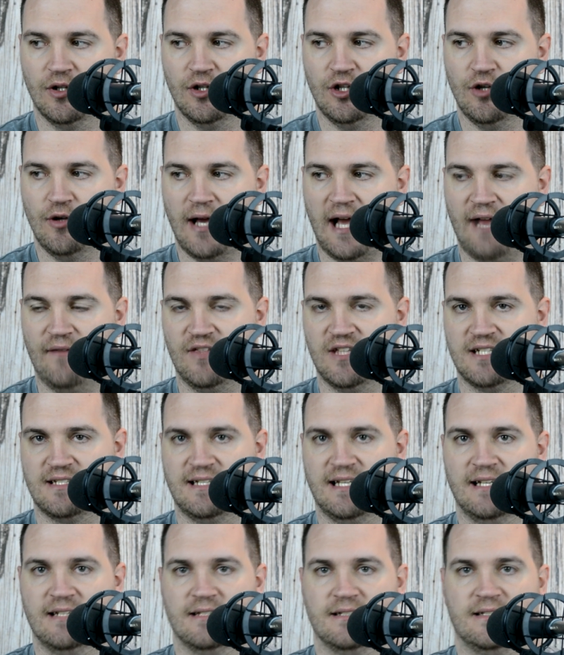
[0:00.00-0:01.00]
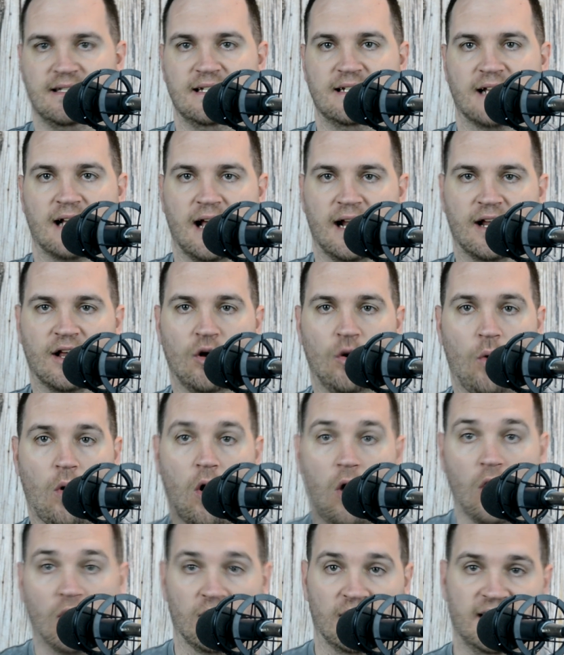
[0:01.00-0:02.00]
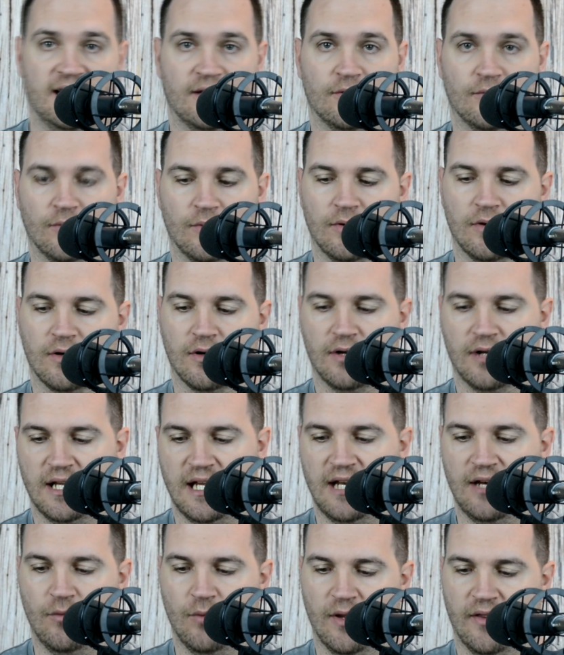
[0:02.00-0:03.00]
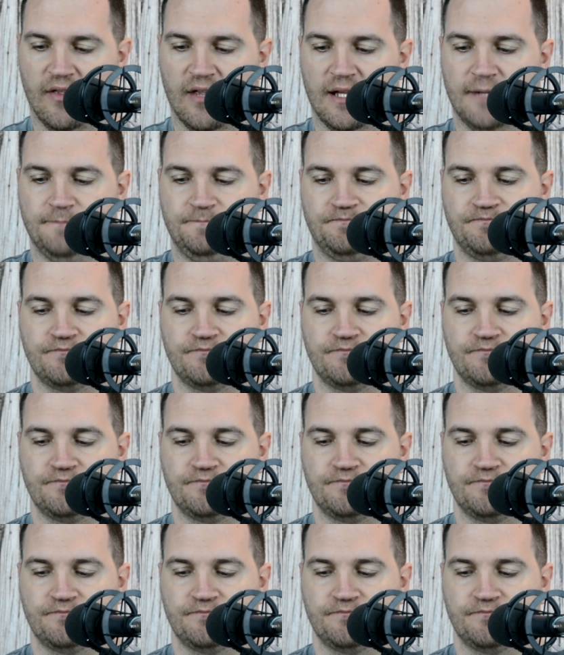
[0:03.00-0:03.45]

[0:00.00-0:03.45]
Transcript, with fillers: you have this tendency to kind of go all in, in with it.